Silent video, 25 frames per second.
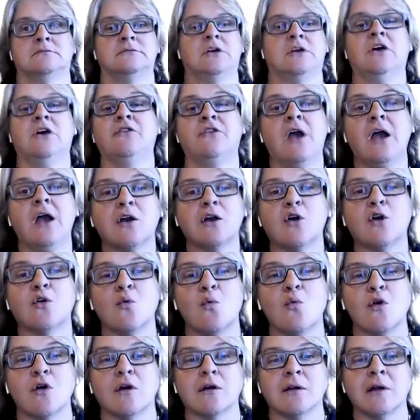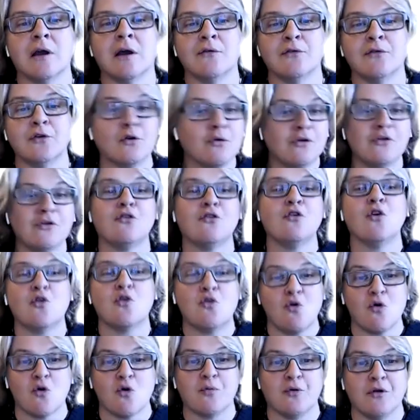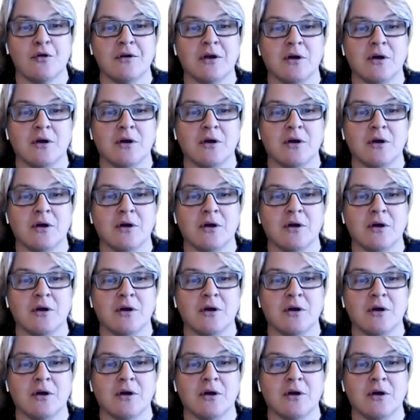How's that going to work now? There is no corporate